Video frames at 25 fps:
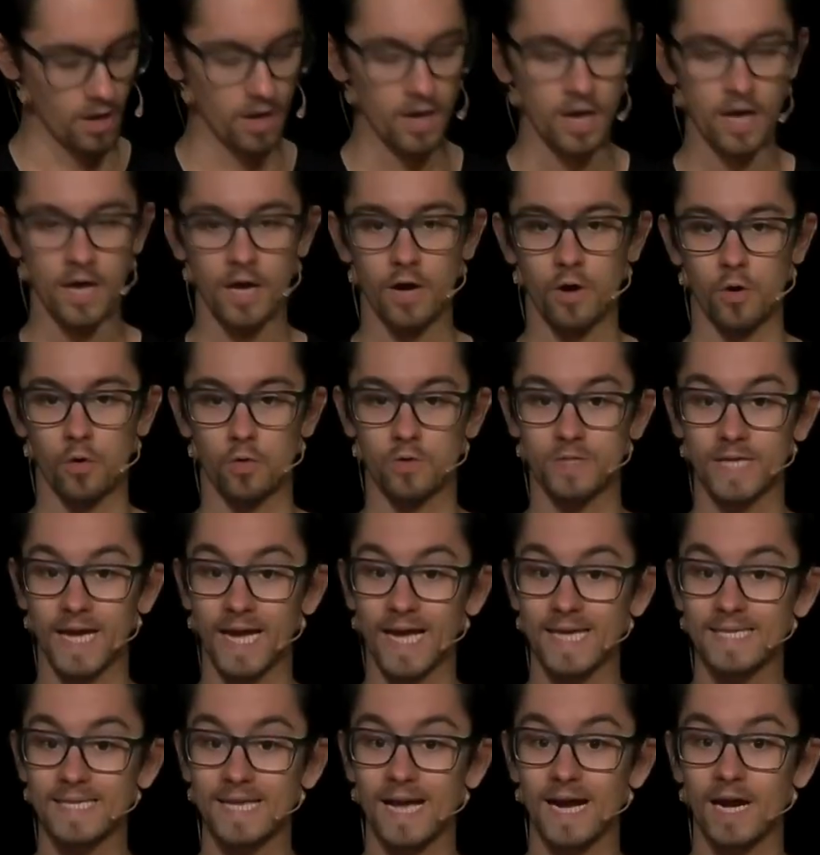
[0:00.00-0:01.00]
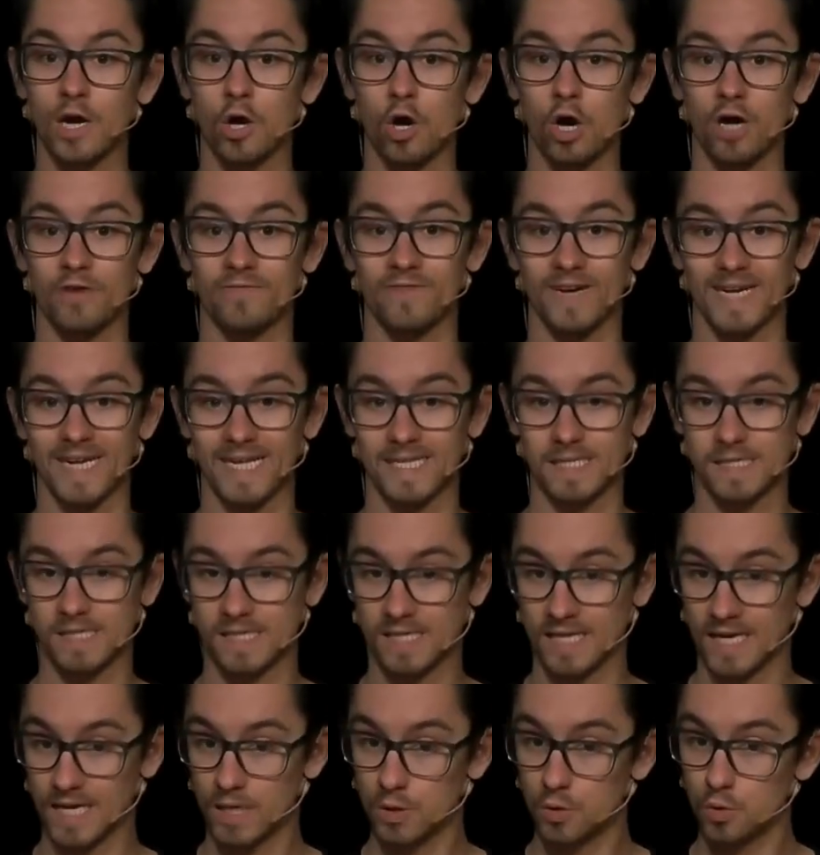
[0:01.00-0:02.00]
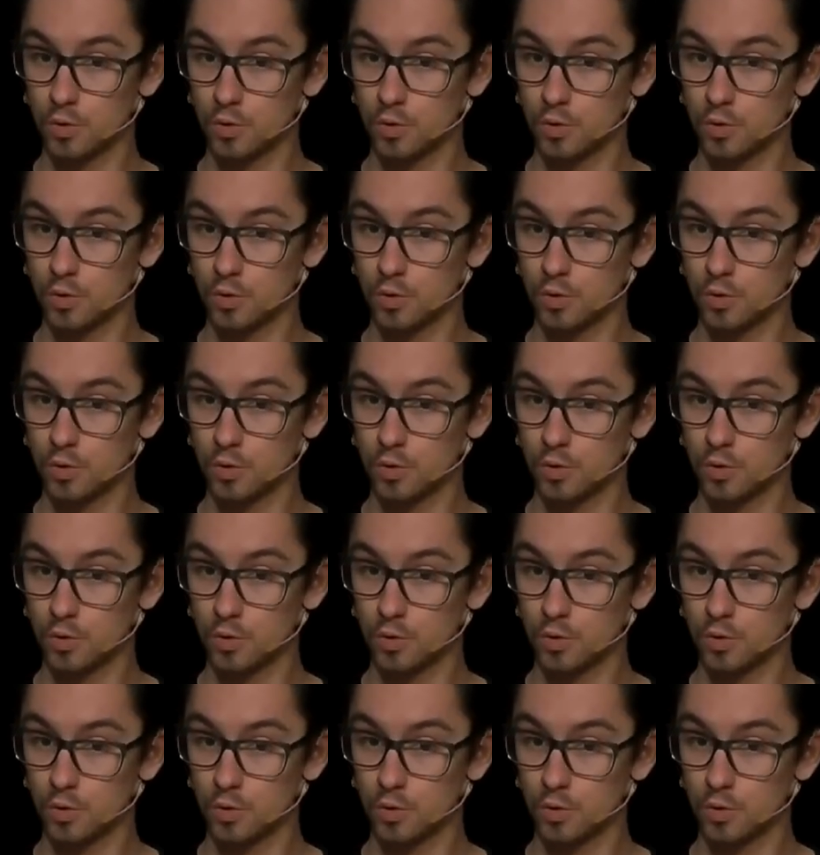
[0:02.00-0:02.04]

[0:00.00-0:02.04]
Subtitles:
Our first chord was a C major.